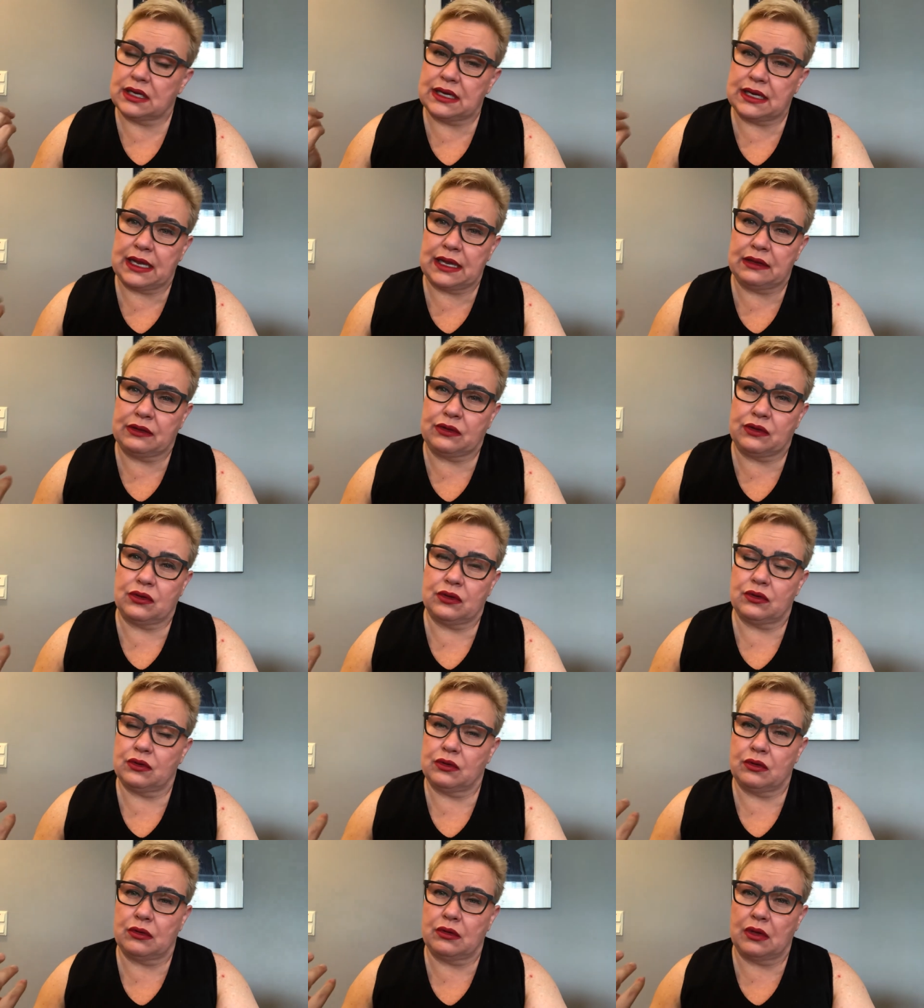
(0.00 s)
need
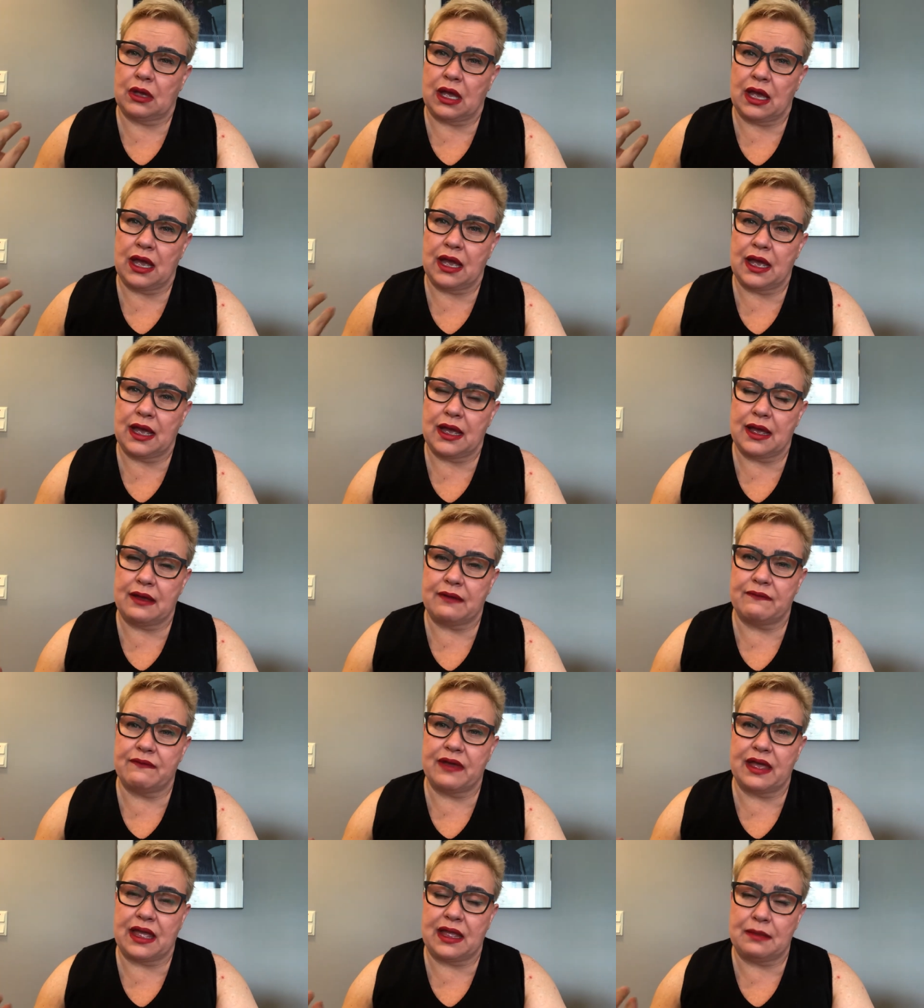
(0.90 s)
to
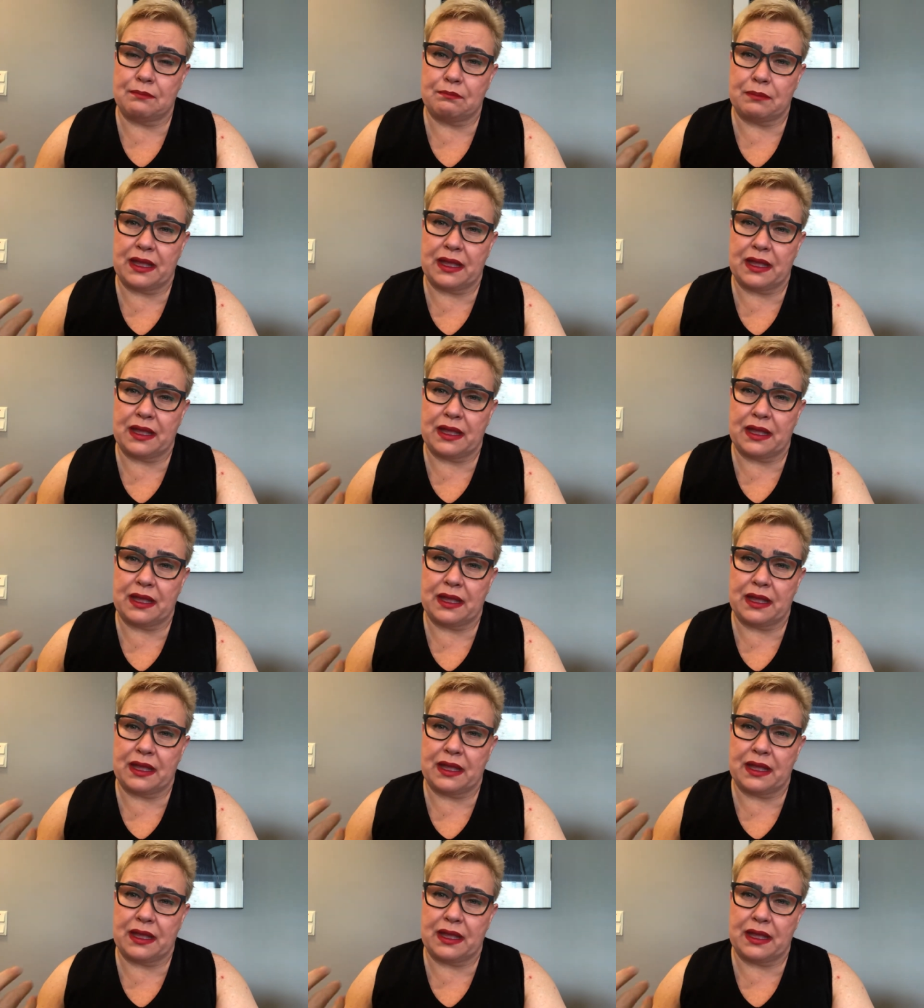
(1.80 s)
have a